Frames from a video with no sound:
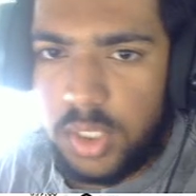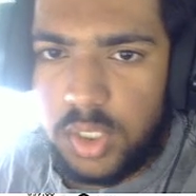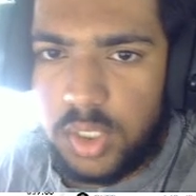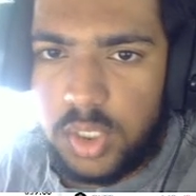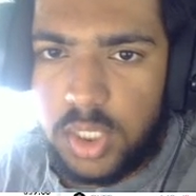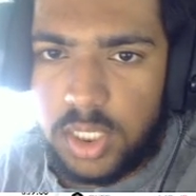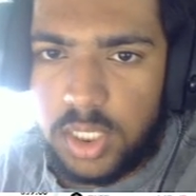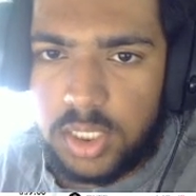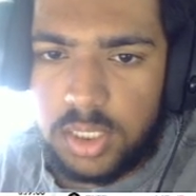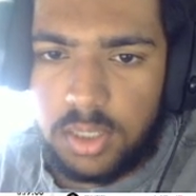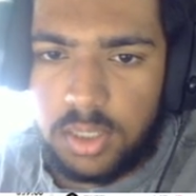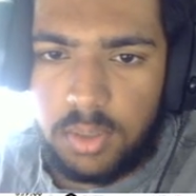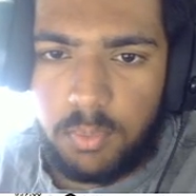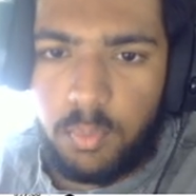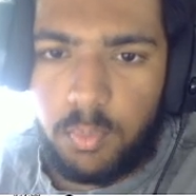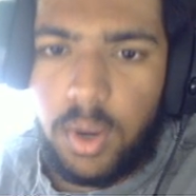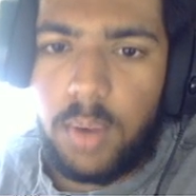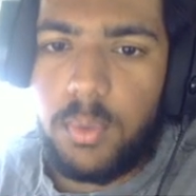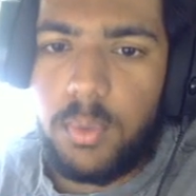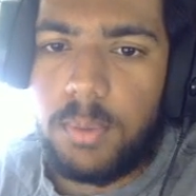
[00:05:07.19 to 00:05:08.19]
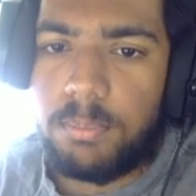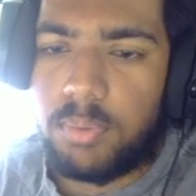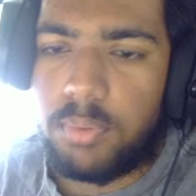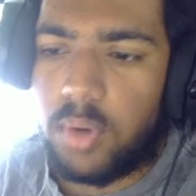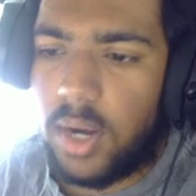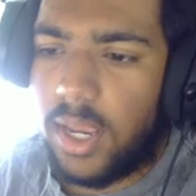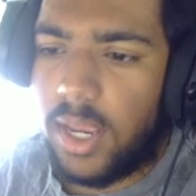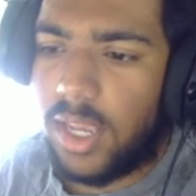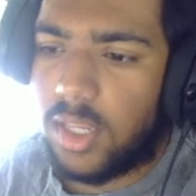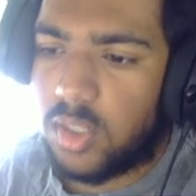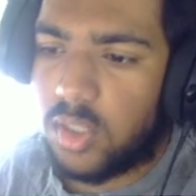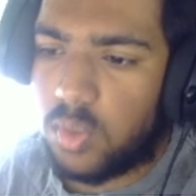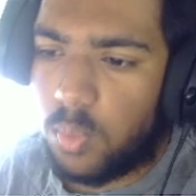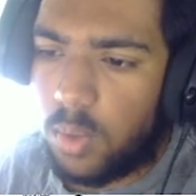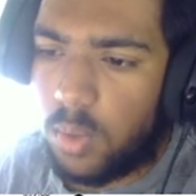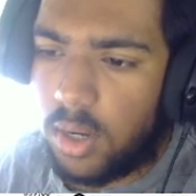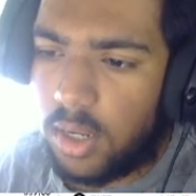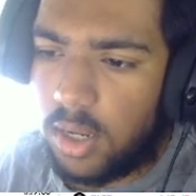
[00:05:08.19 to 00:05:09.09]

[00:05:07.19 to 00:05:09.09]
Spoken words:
Just why would price want